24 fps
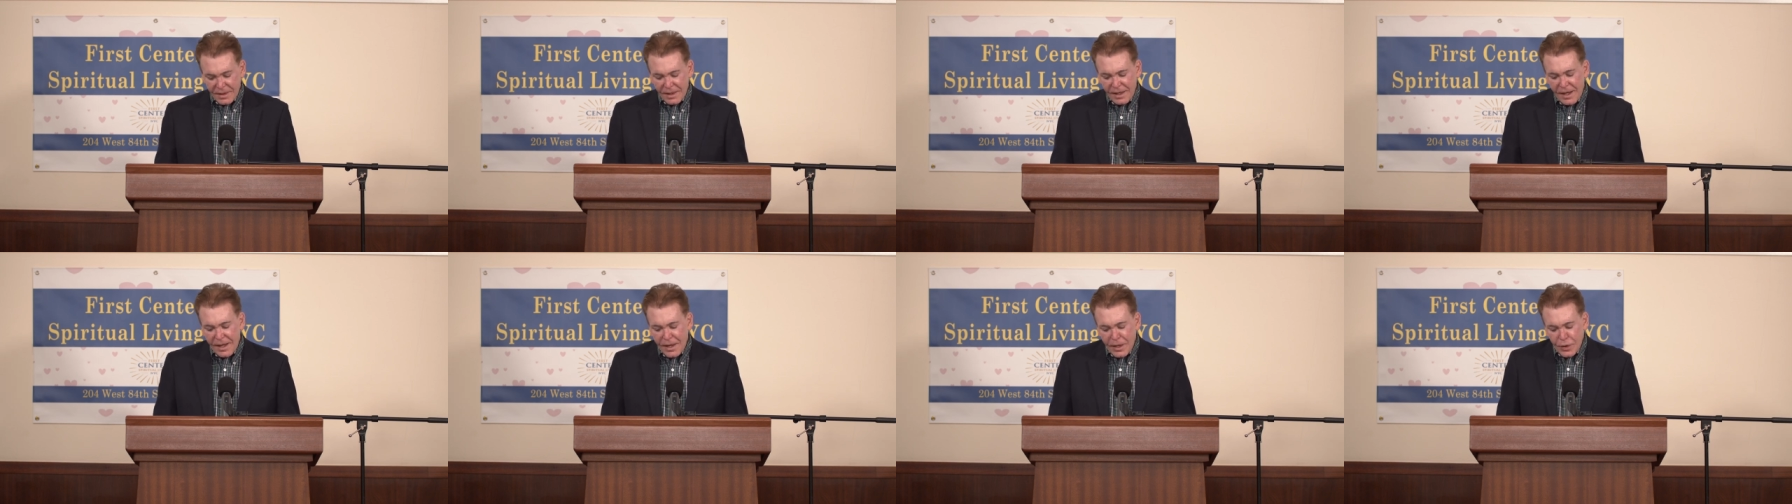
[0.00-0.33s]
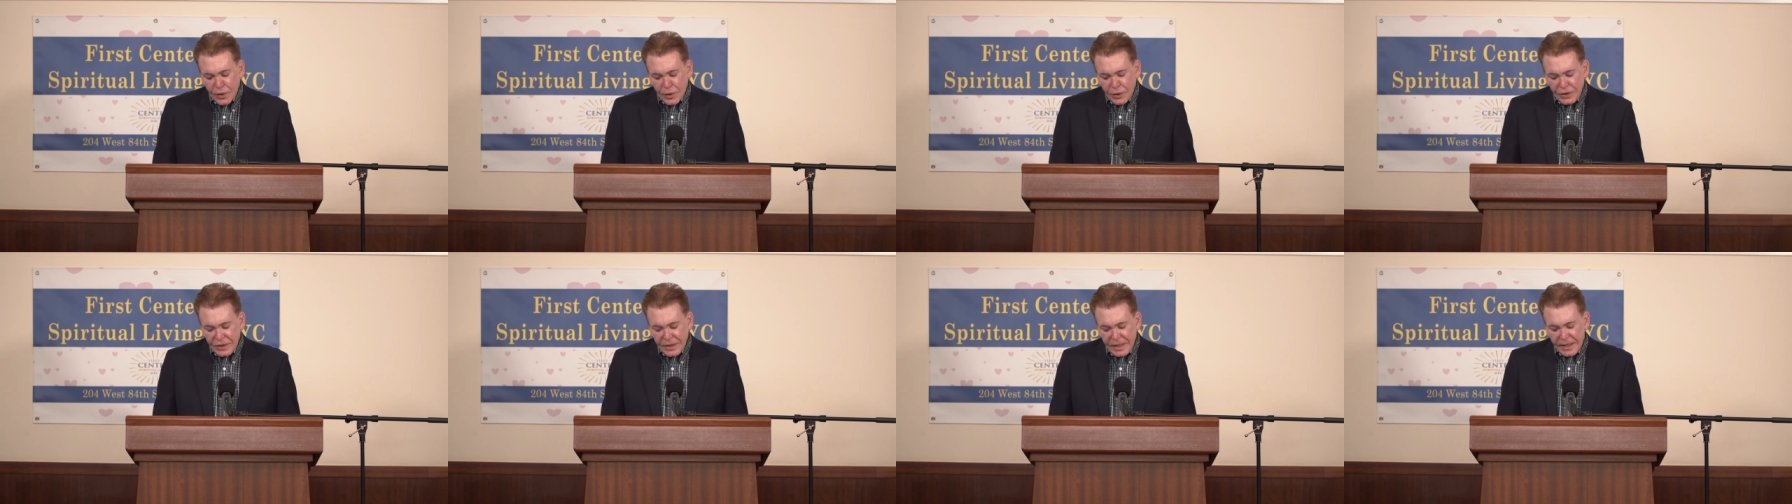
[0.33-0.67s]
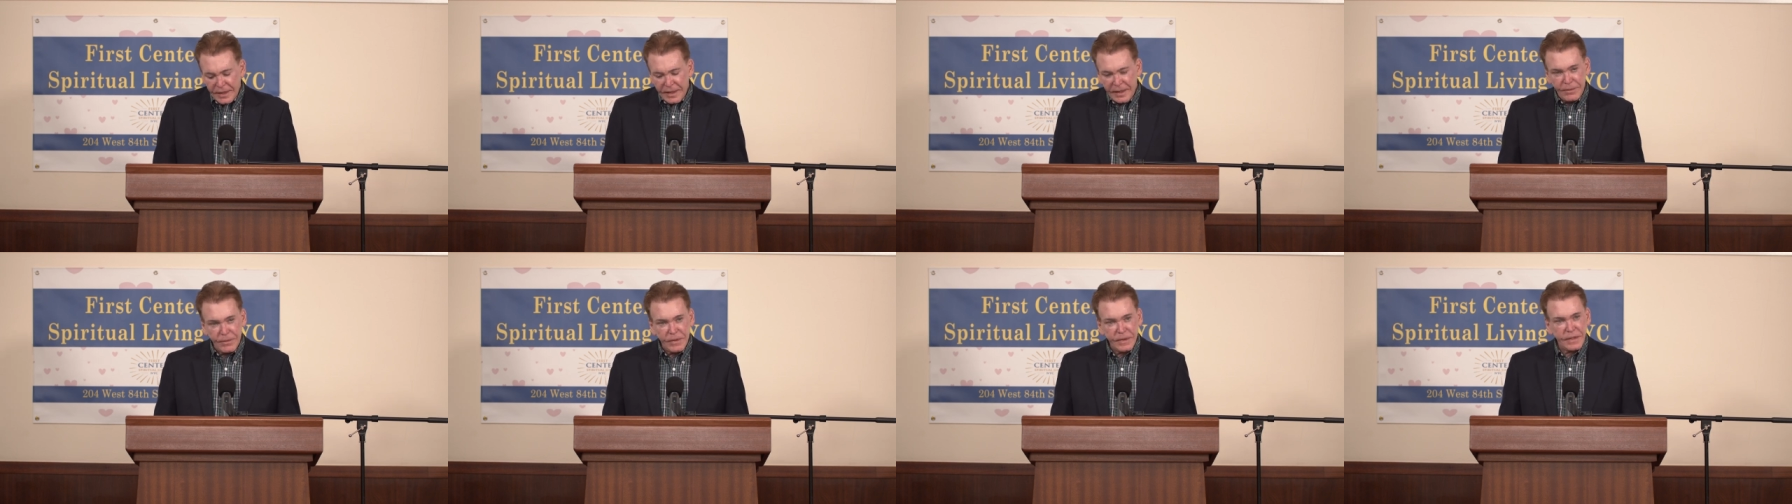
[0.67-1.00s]
energy,
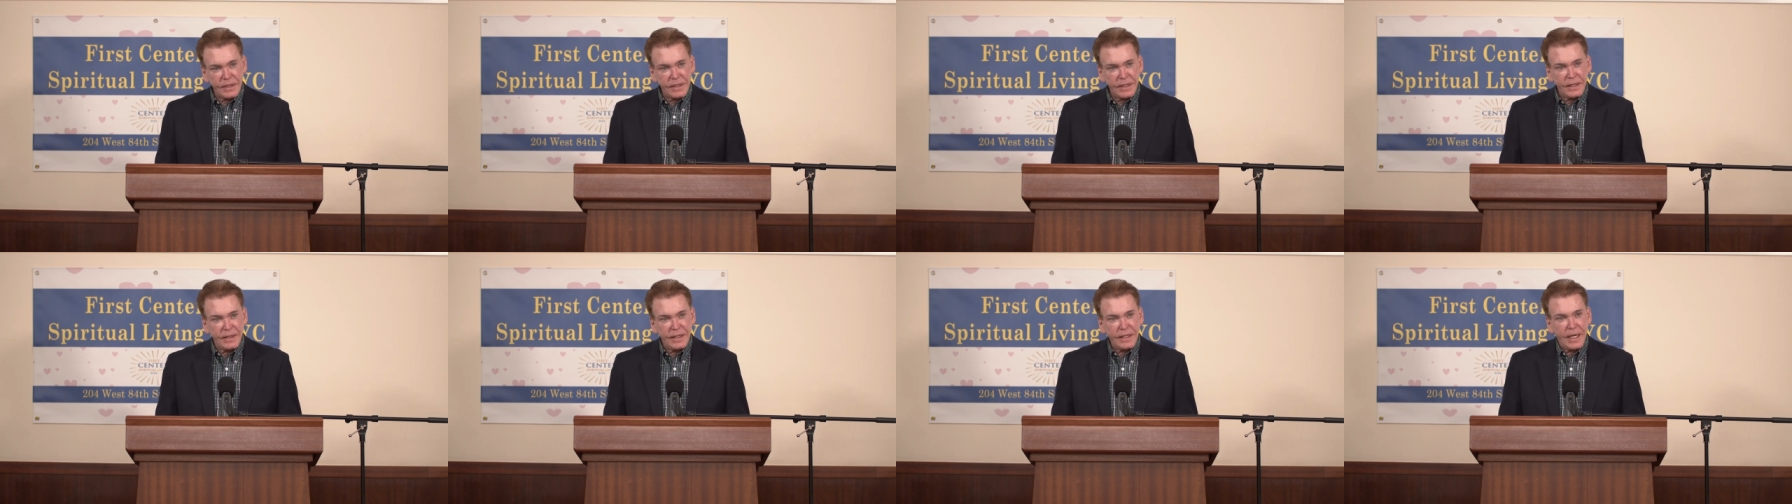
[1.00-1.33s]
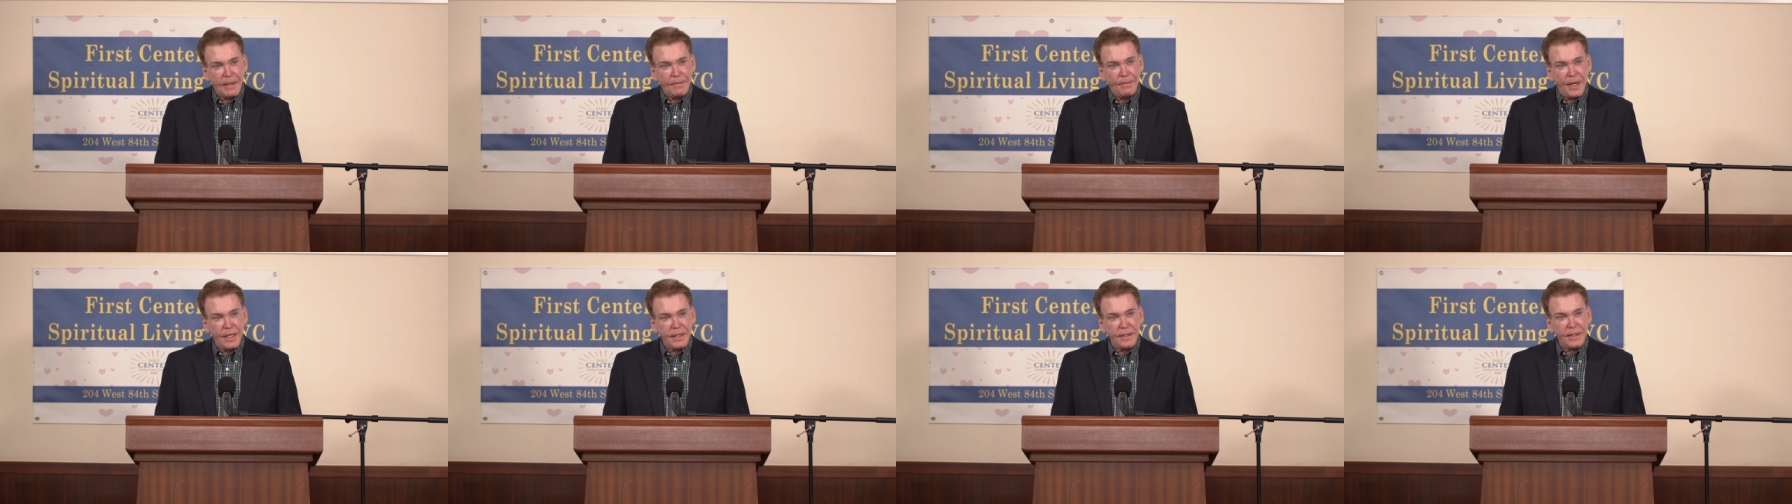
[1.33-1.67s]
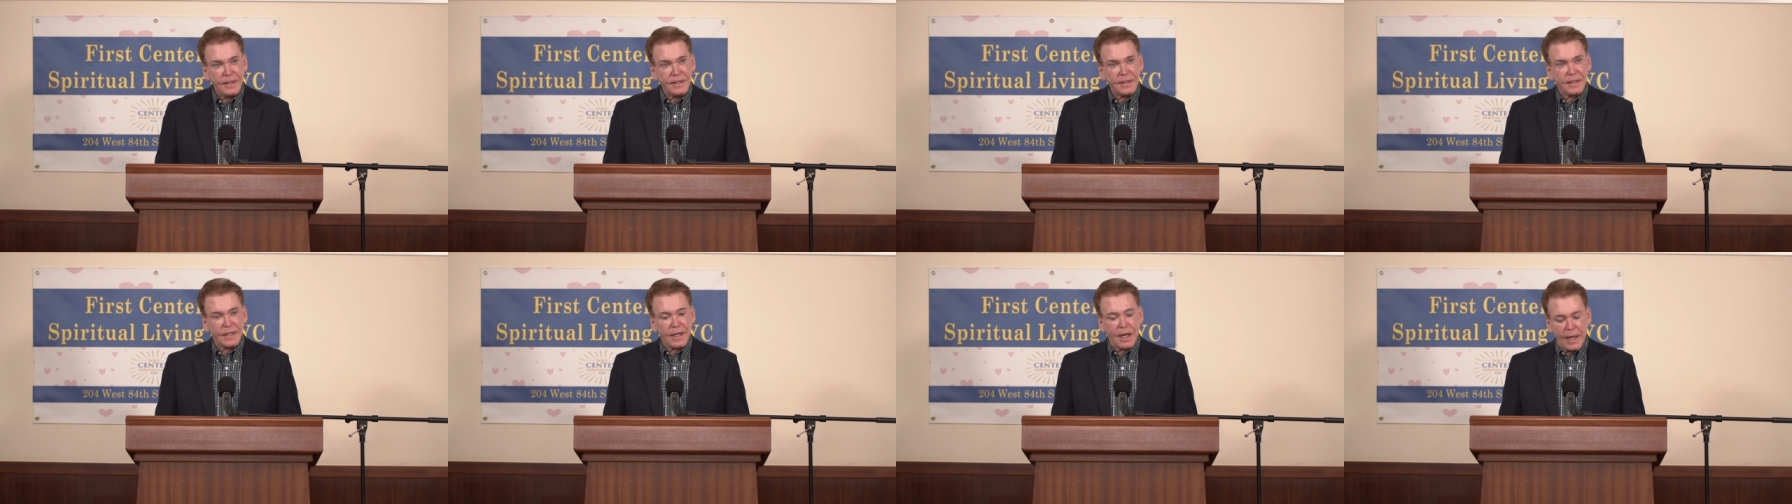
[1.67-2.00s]
and he was the, the
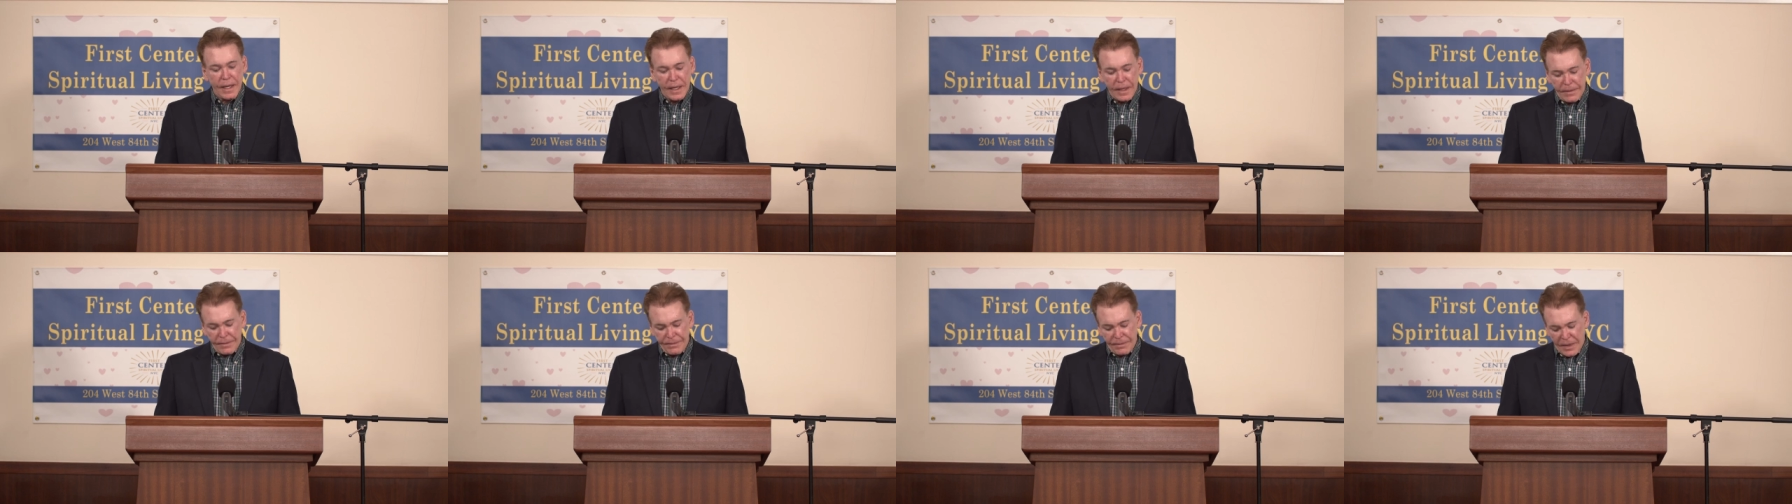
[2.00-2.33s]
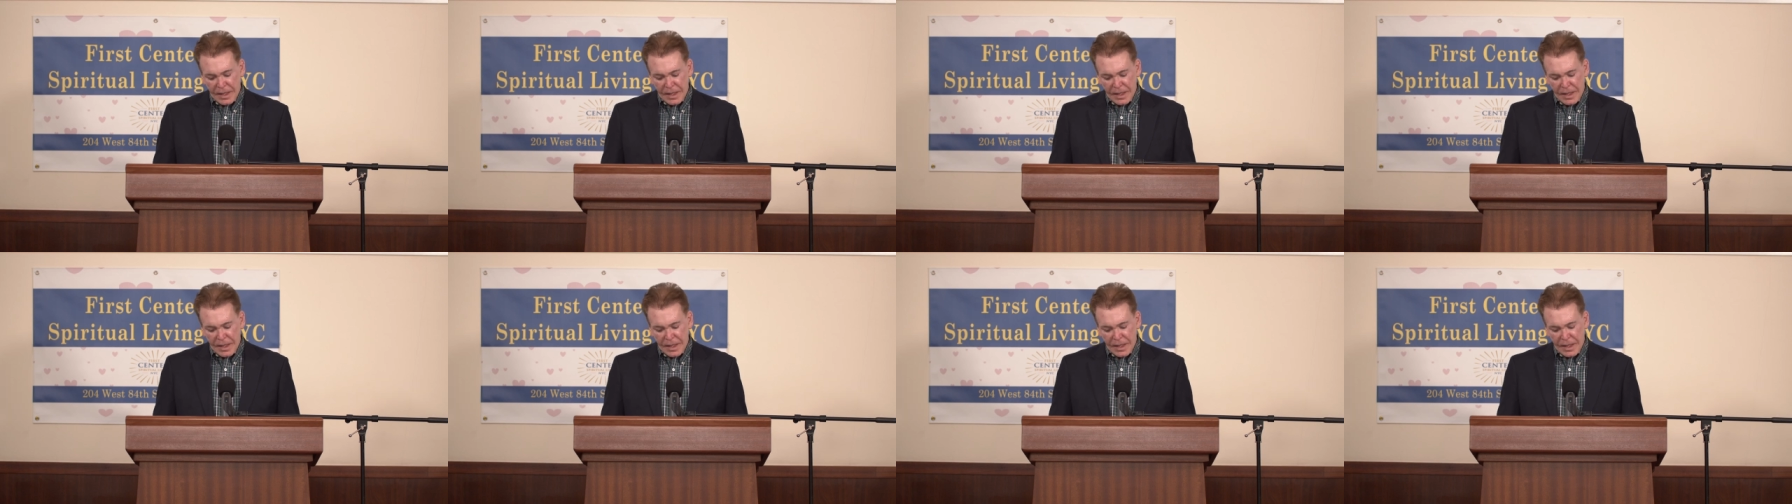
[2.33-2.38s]
abundance guy.